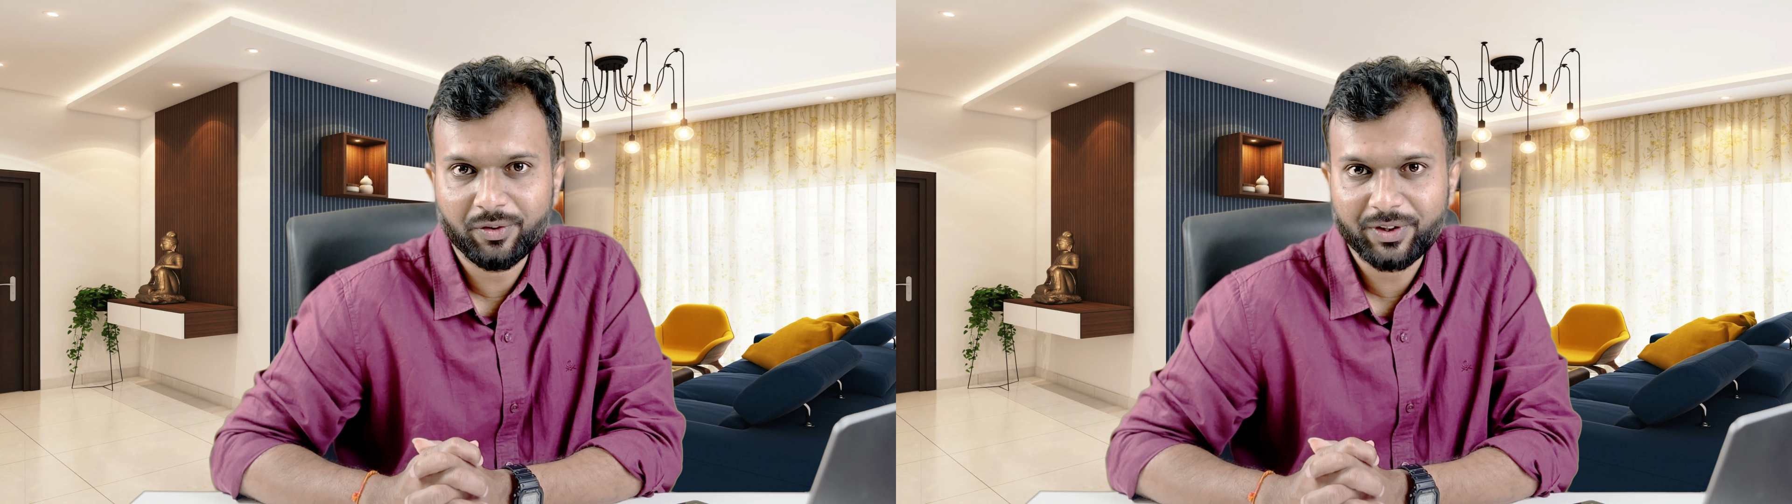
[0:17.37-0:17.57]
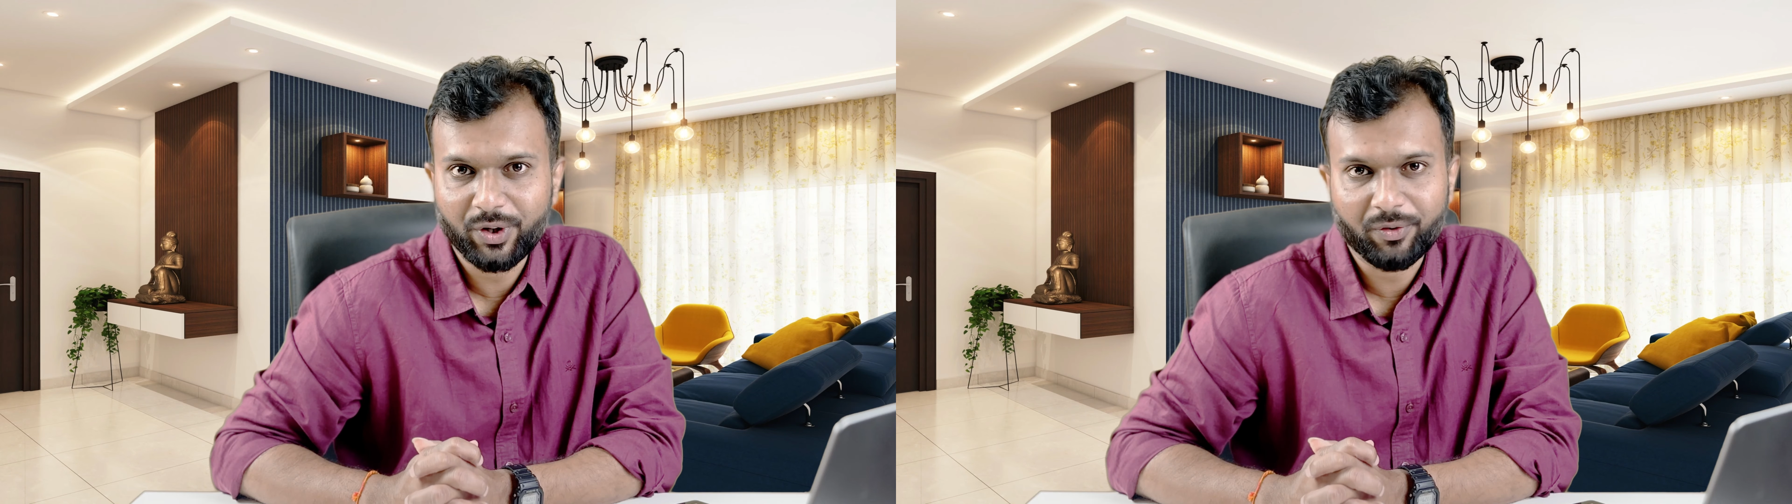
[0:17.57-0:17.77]

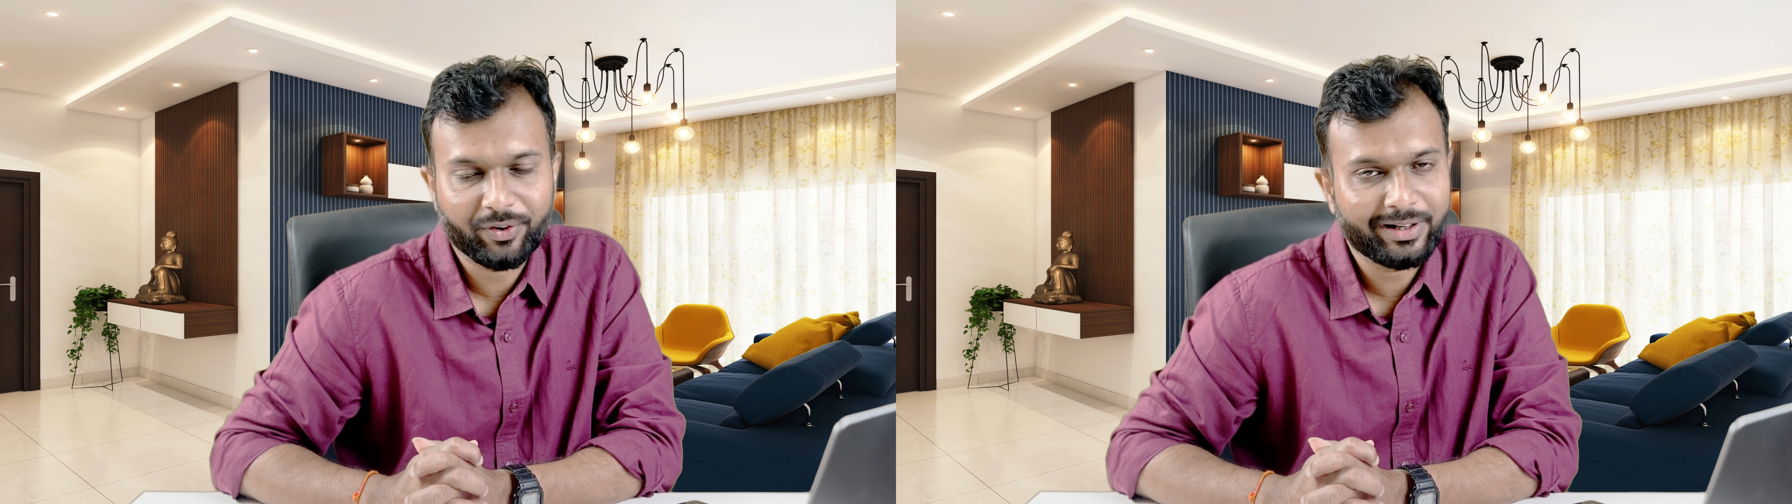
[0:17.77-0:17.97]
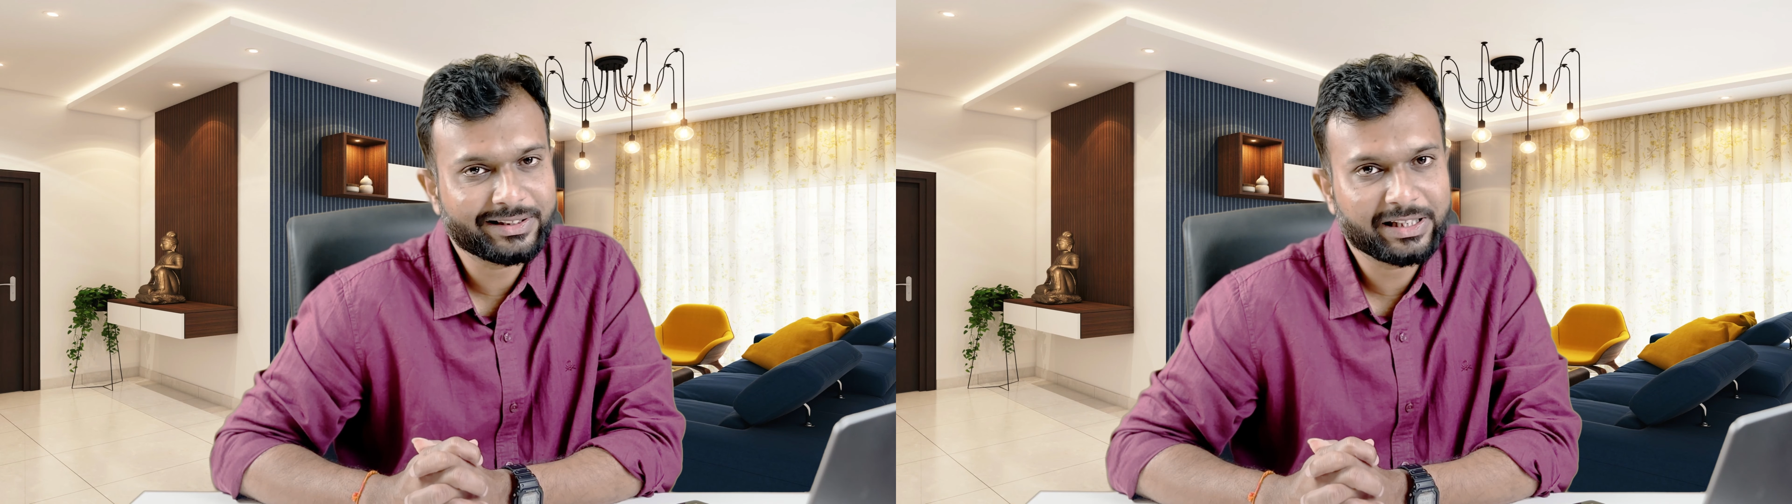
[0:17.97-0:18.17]
with your
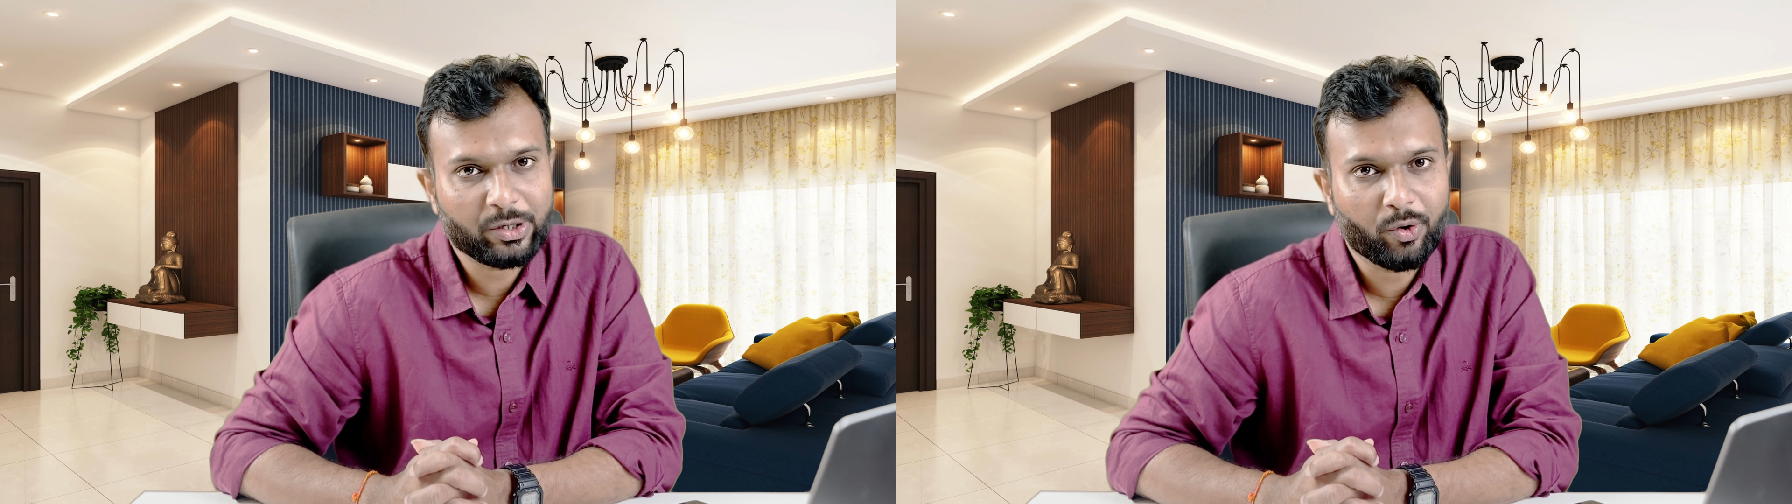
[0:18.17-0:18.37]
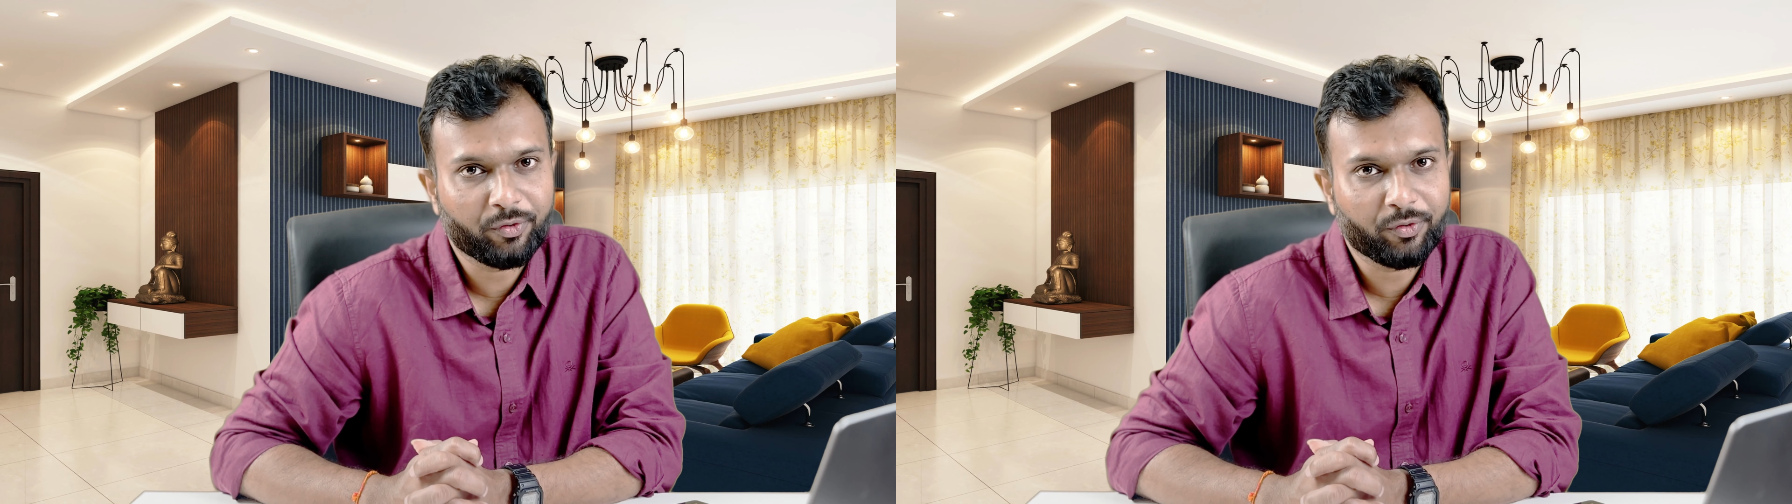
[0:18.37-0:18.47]
friends and don't